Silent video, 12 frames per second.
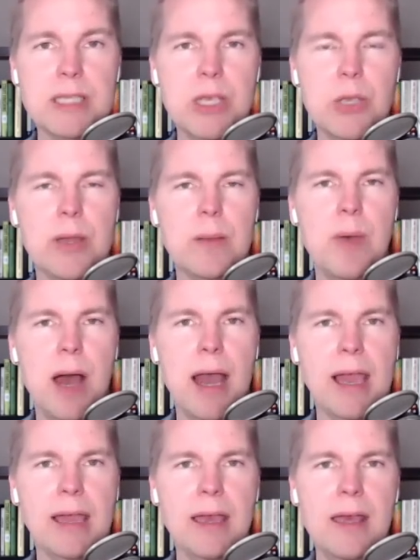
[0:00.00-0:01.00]
that you can
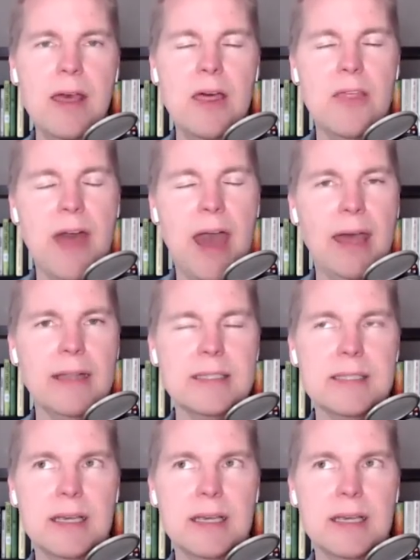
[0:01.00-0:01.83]
buy that